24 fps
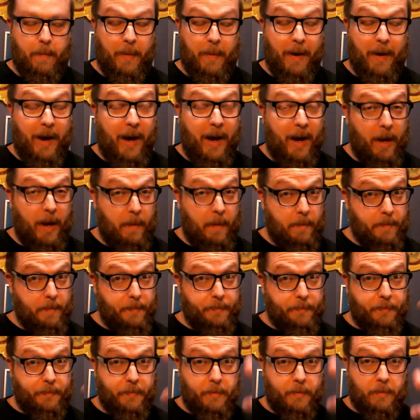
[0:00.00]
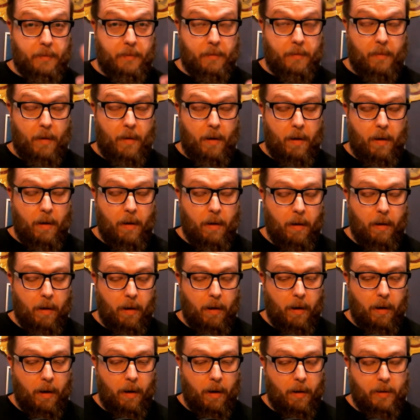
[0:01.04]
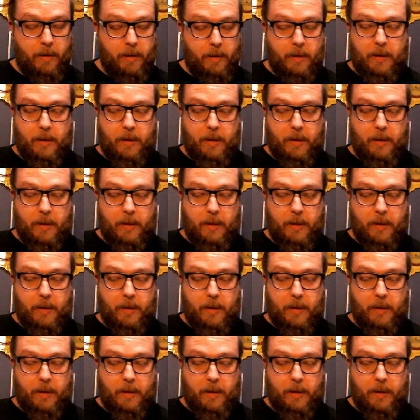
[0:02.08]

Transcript: but oh,